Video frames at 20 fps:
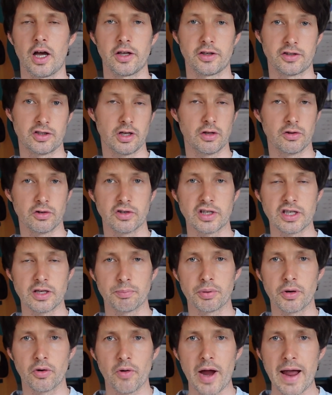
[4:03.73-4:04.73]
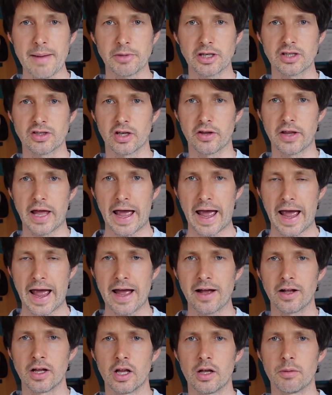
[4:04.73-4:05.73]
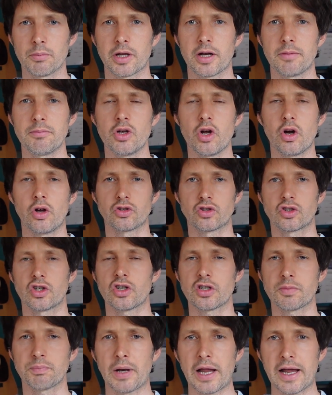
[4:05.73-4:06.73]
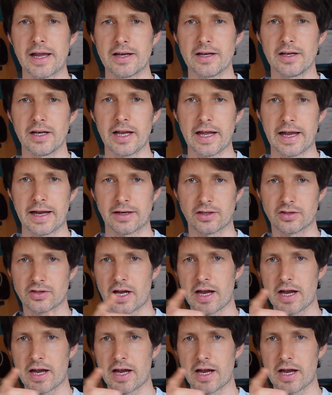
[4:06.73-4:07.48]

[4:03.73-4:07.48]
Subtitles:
So there is a parameter there, but I'm not just playing licks.